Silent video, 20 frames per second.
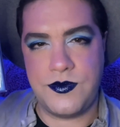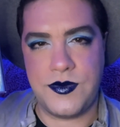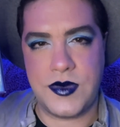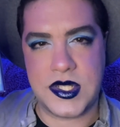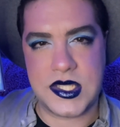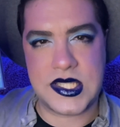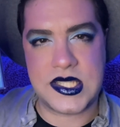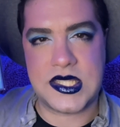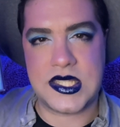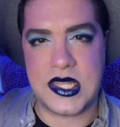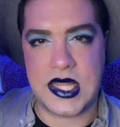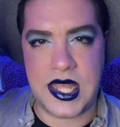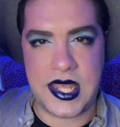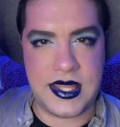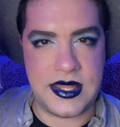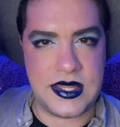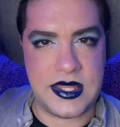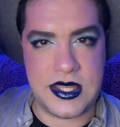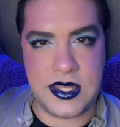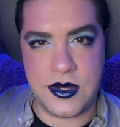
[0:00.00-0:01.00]

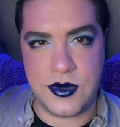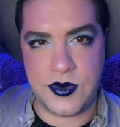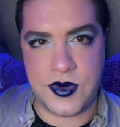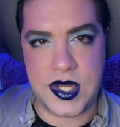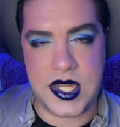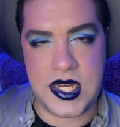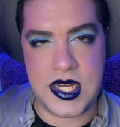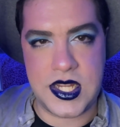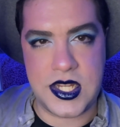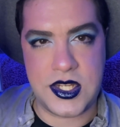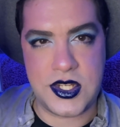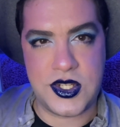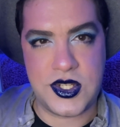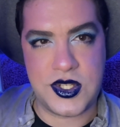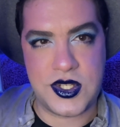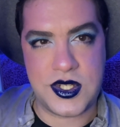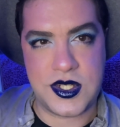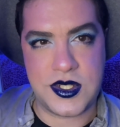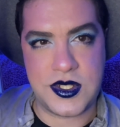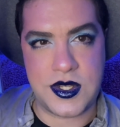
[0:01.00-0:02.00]
slightly
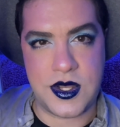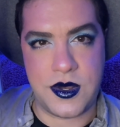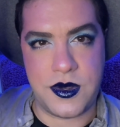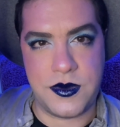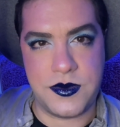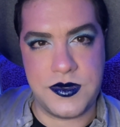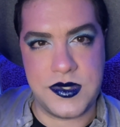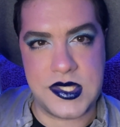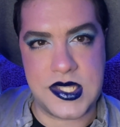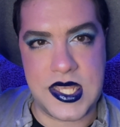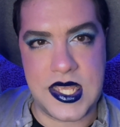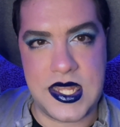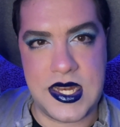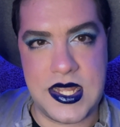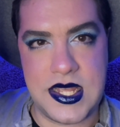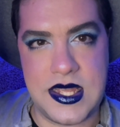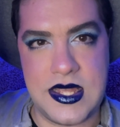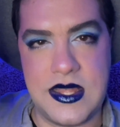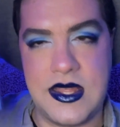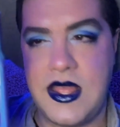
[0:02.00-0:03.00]
greenish tones in
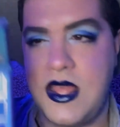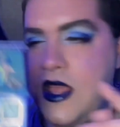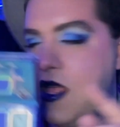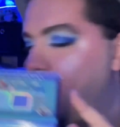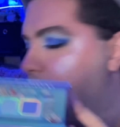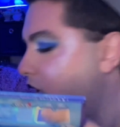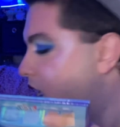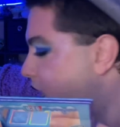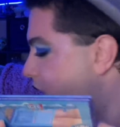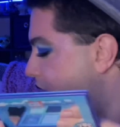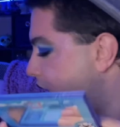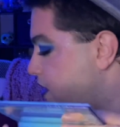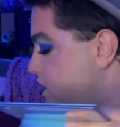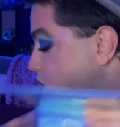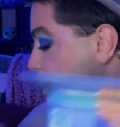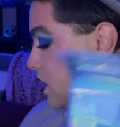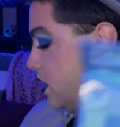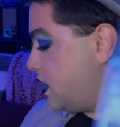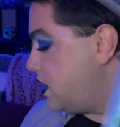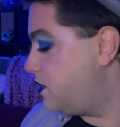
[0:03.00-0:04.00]
it.
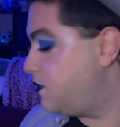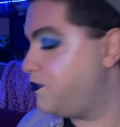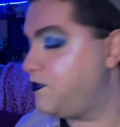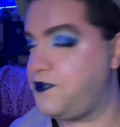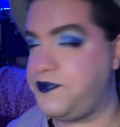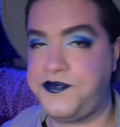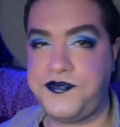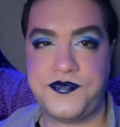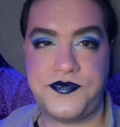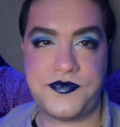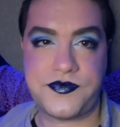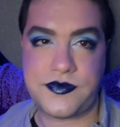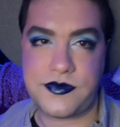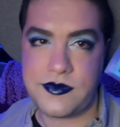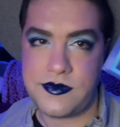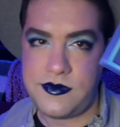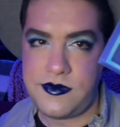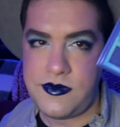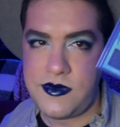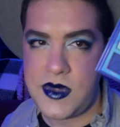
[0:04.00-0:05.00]
Actually,
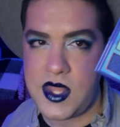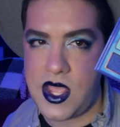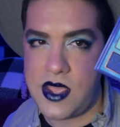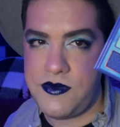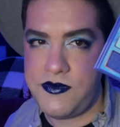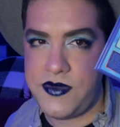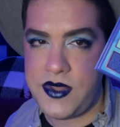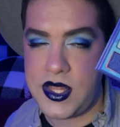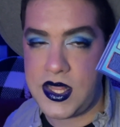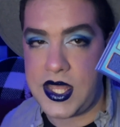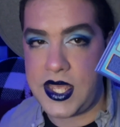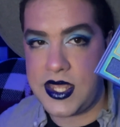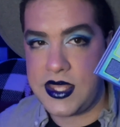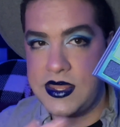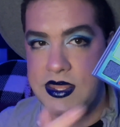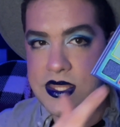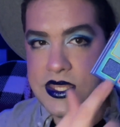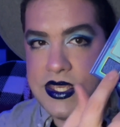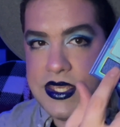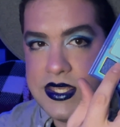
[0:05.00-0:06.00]
I feel
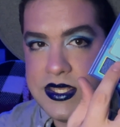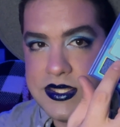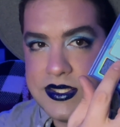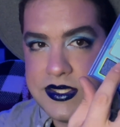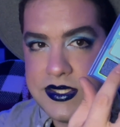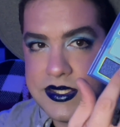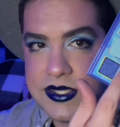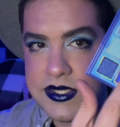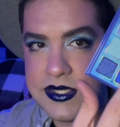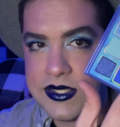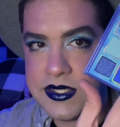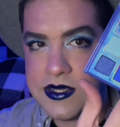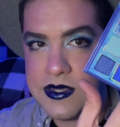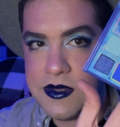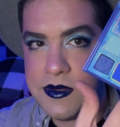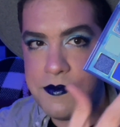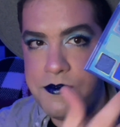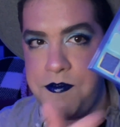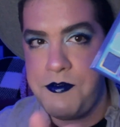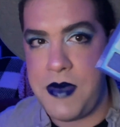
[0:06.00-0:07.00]
like these
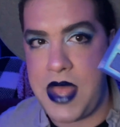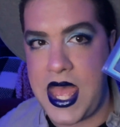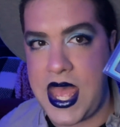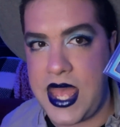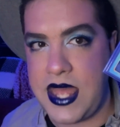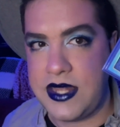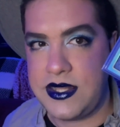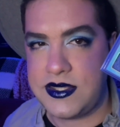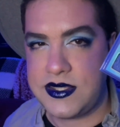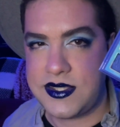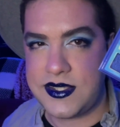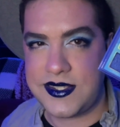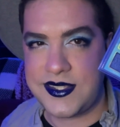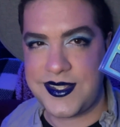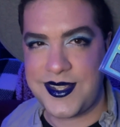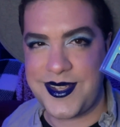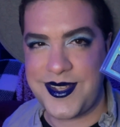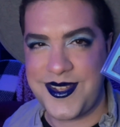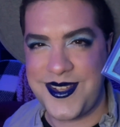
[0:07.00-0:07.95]
mattes